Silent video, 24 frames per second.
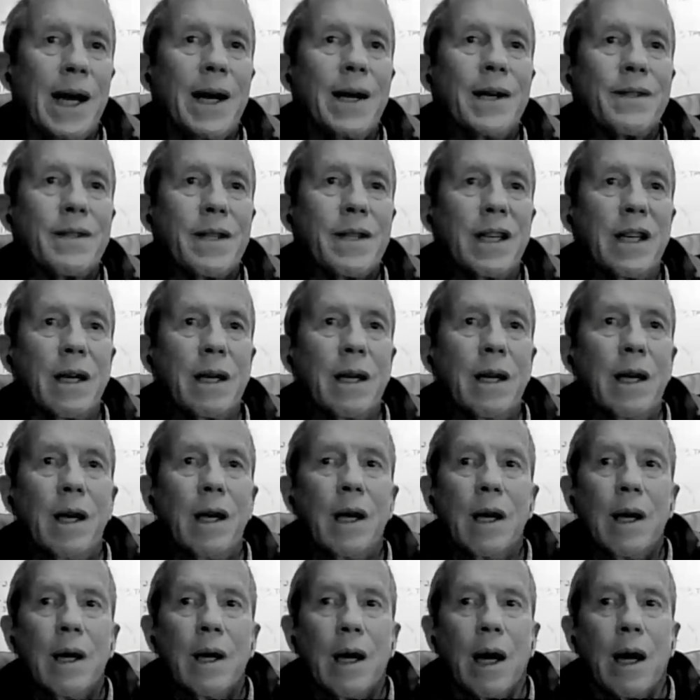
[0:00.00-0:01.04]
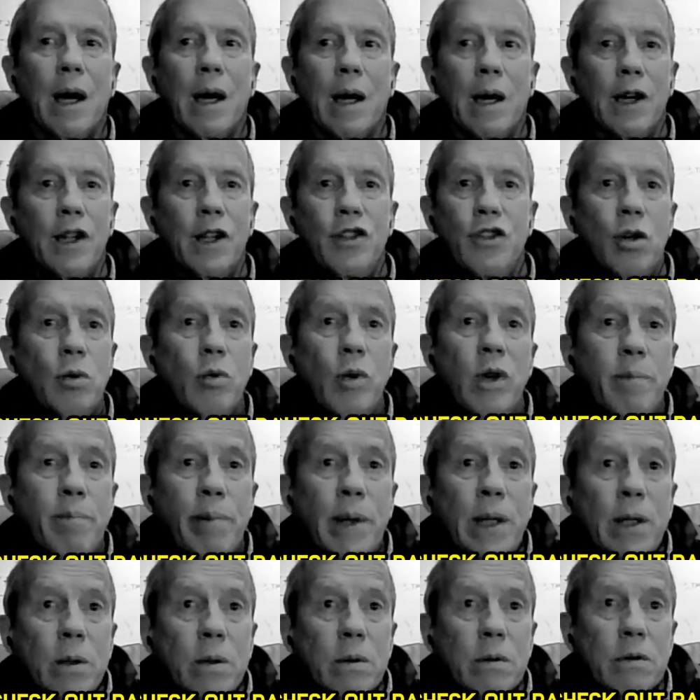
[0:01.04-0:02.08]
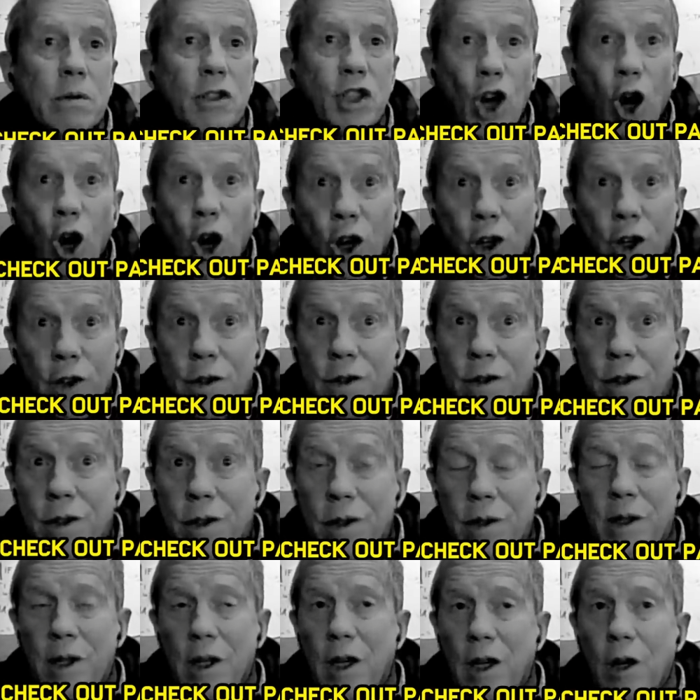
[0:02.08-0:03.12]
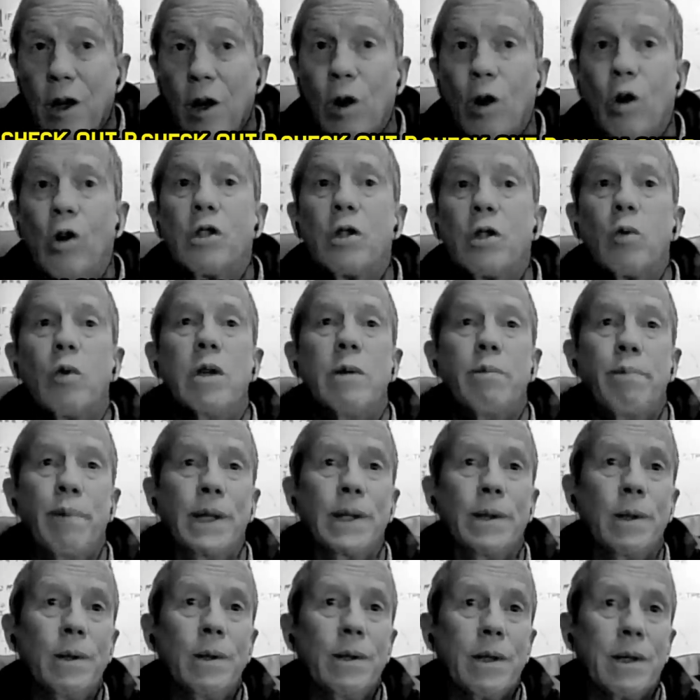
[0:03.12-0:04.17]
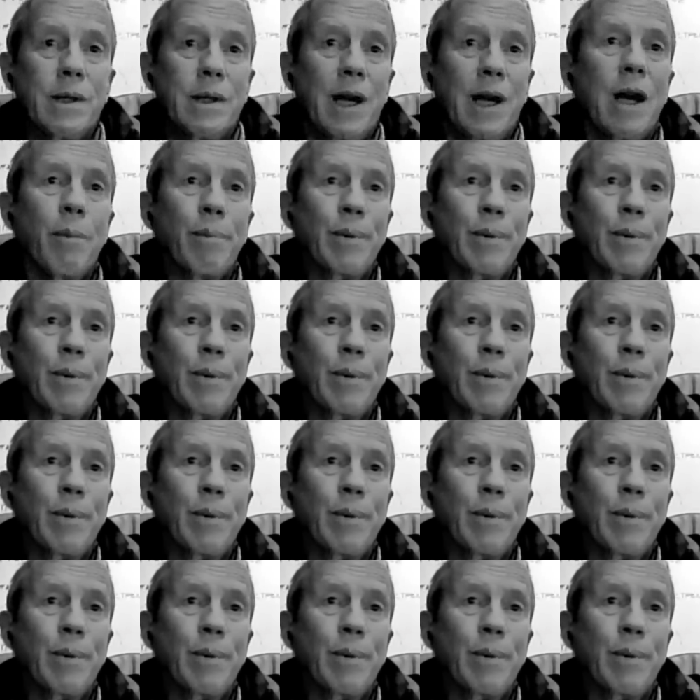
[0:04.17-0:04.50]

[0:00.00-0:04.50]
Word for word: asking do we build gods or do we build our